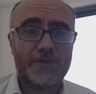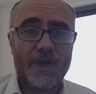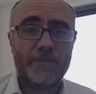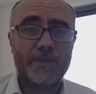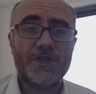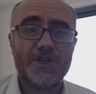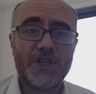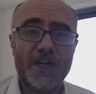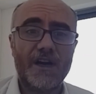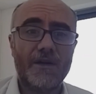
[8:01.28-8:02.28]
share what
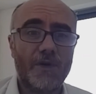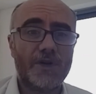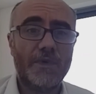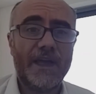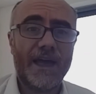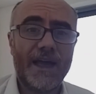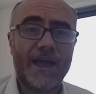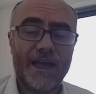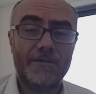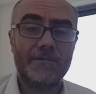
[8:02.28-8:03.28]
we can
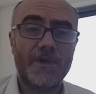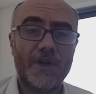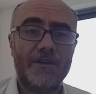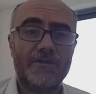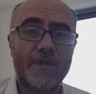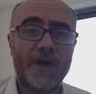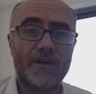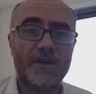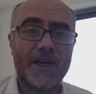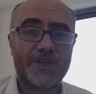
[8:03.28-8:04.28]
uh, from our national
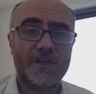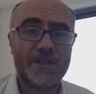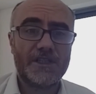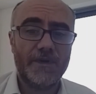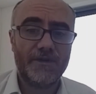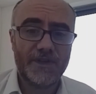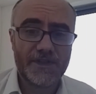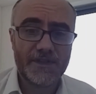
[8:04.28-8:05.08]
experience. Thank you.